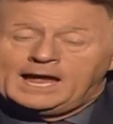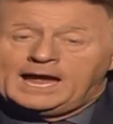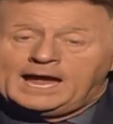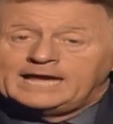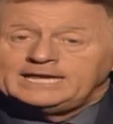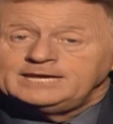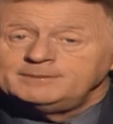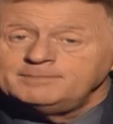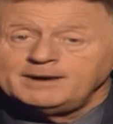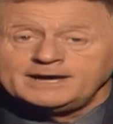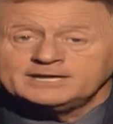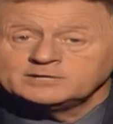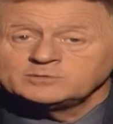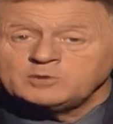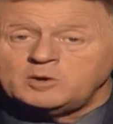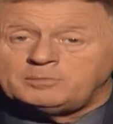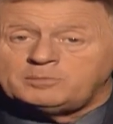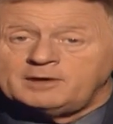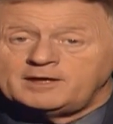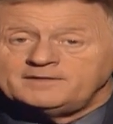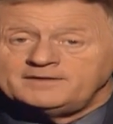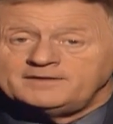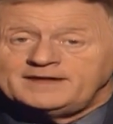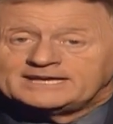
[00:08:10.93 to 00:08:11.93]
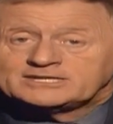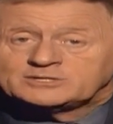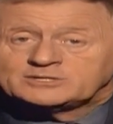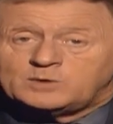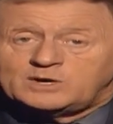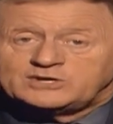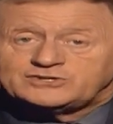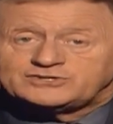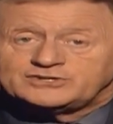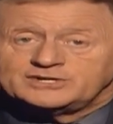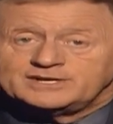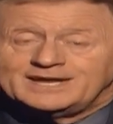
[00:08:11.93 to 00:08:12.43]
And you might as well play the next
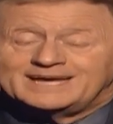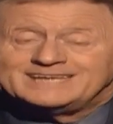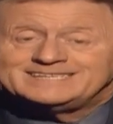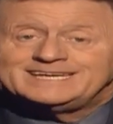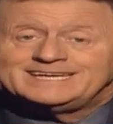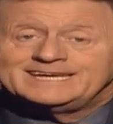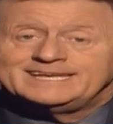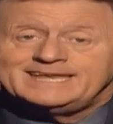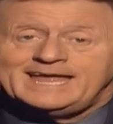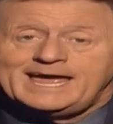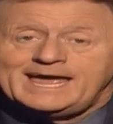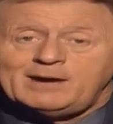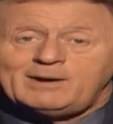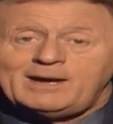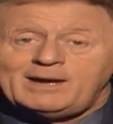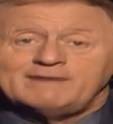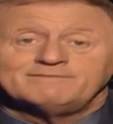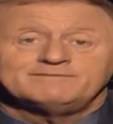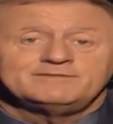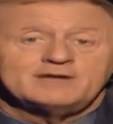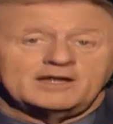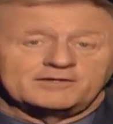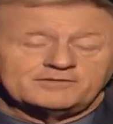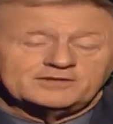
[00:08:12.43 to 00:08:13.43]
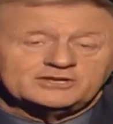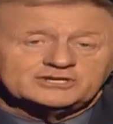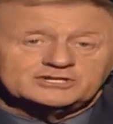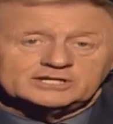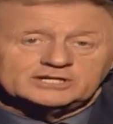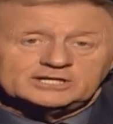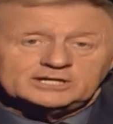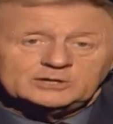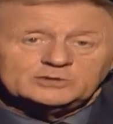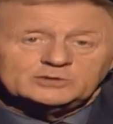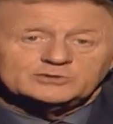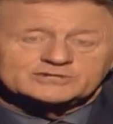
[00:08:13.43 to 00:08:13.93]
question as you now have nothing to
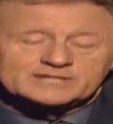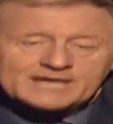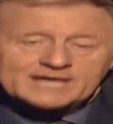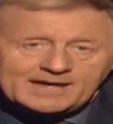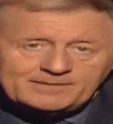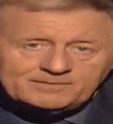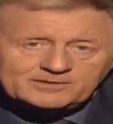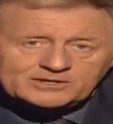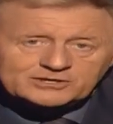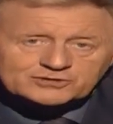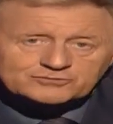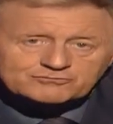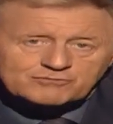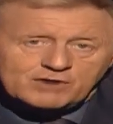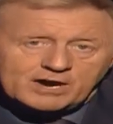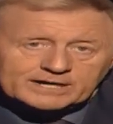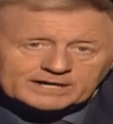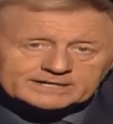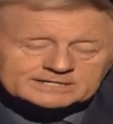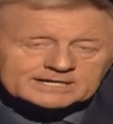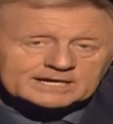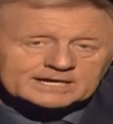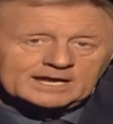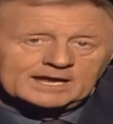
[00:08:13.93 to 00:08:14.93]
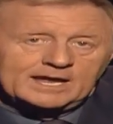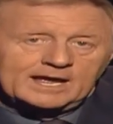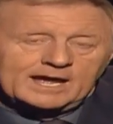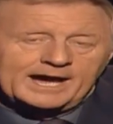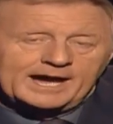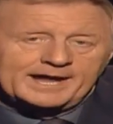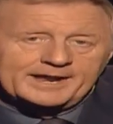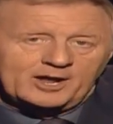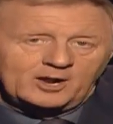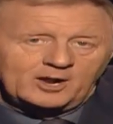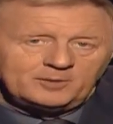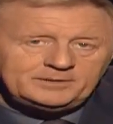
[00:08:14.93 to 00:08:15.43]
lose. Get this right
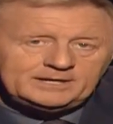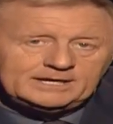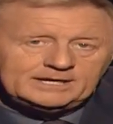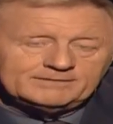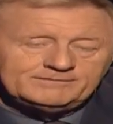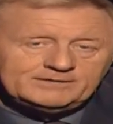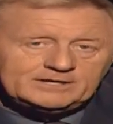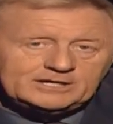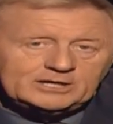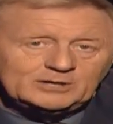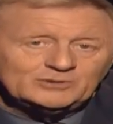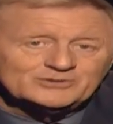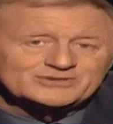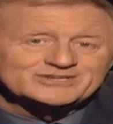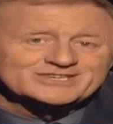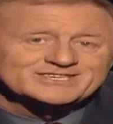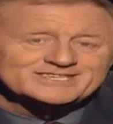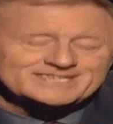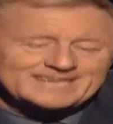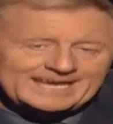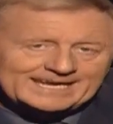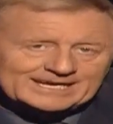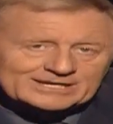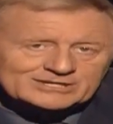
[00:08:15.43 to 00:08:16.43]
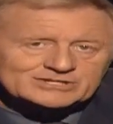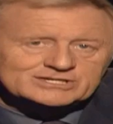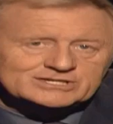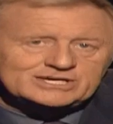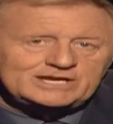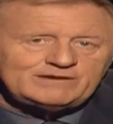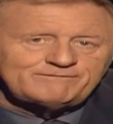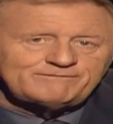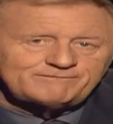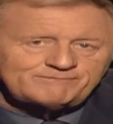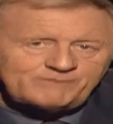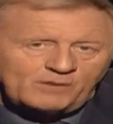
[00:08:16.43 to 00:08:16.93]
and I'll be giving you
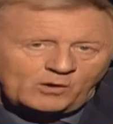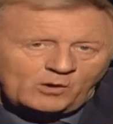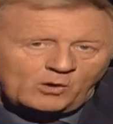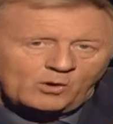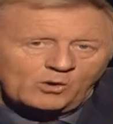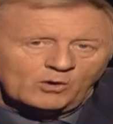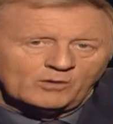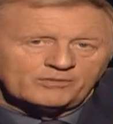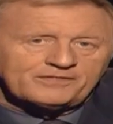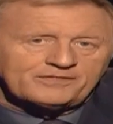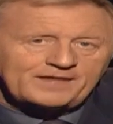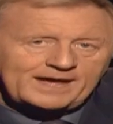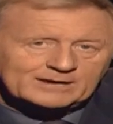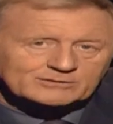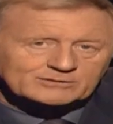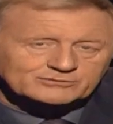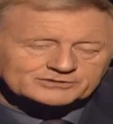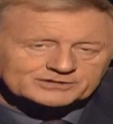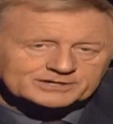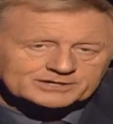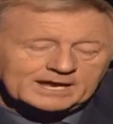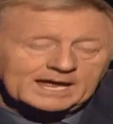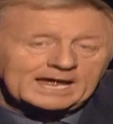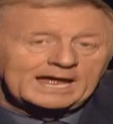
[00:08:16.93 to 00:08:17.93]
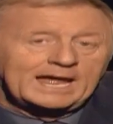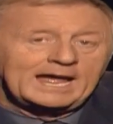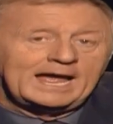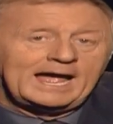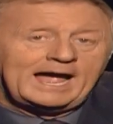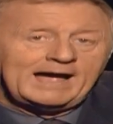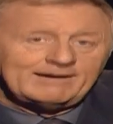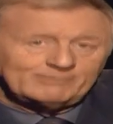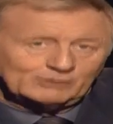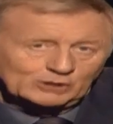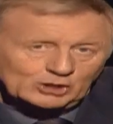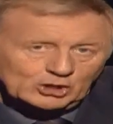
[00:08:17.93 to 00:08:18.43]
64,000.
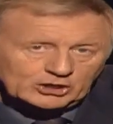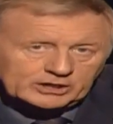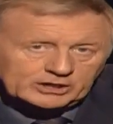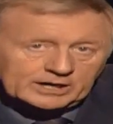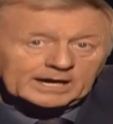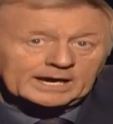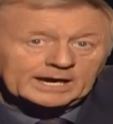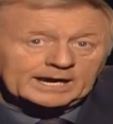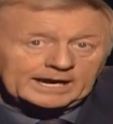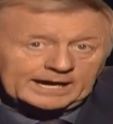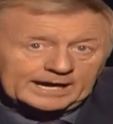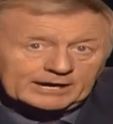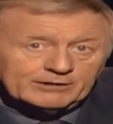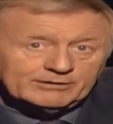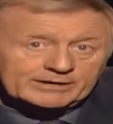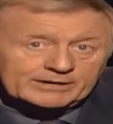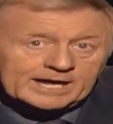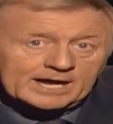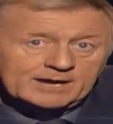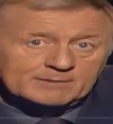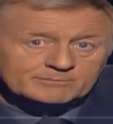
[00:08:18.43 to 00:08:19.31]
Have a look, here it